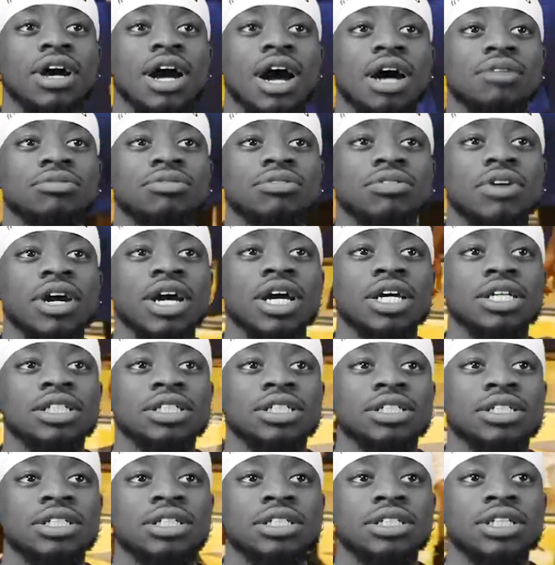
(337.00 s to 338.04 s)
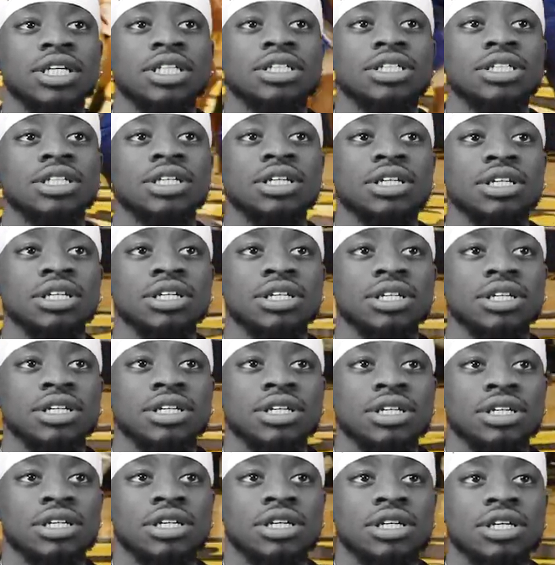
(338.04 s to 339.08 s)
Alvarez, dishing
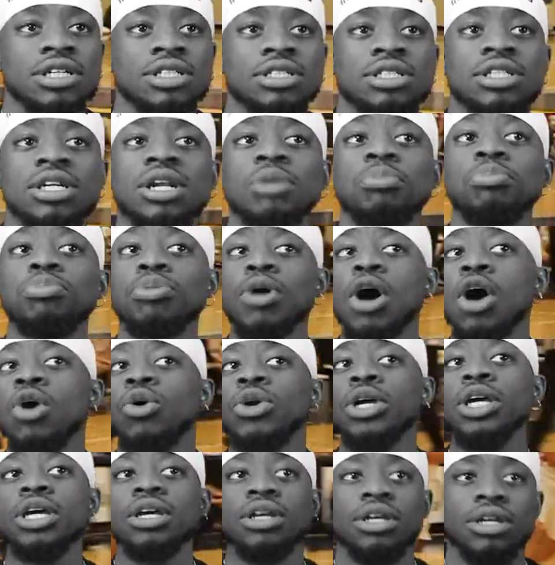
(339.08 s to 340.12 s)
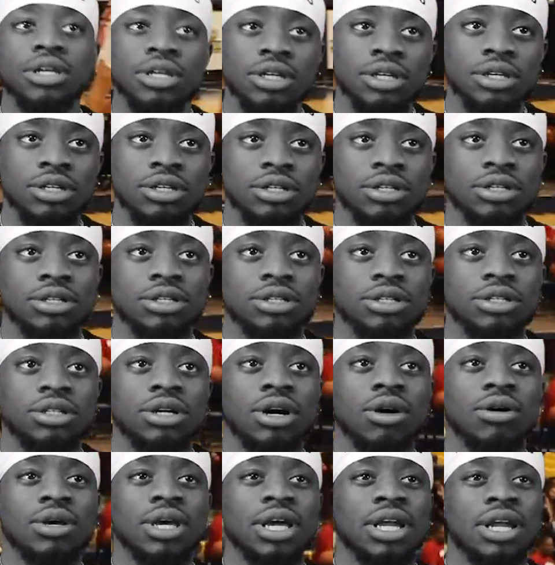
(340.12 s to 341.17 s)
to the Brody.
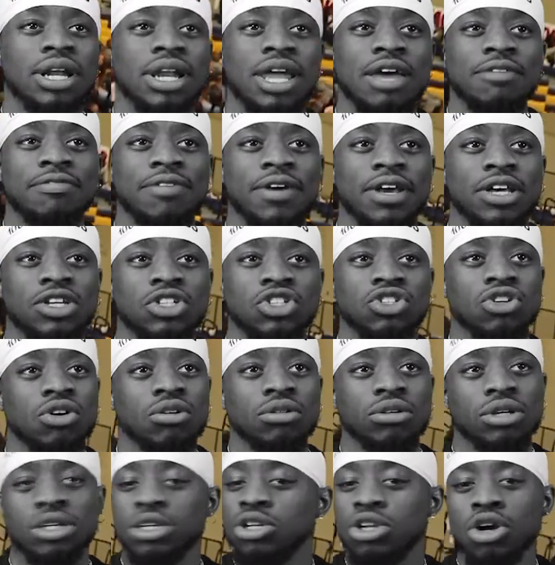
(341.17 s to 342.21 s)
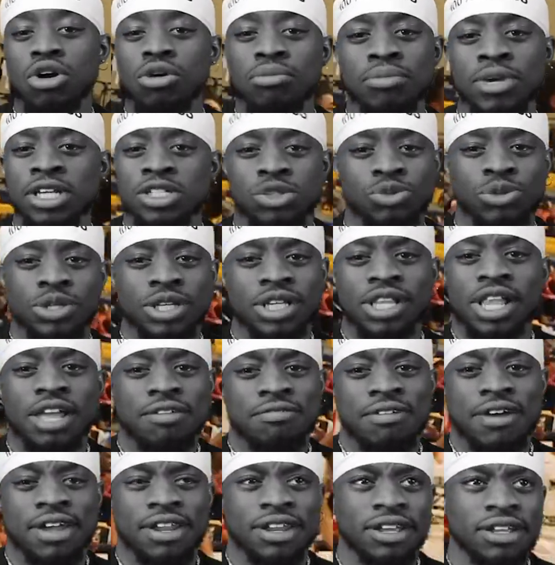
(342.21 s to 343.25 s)
Oh yeah, the left hand stroke. You don't miss when you
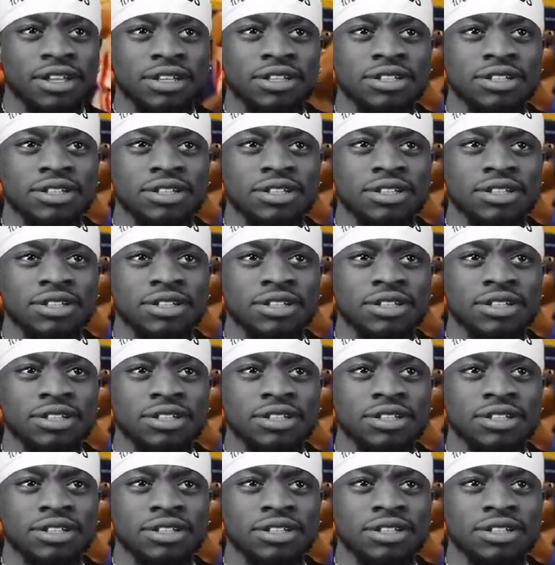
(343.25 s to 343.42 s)
left hand.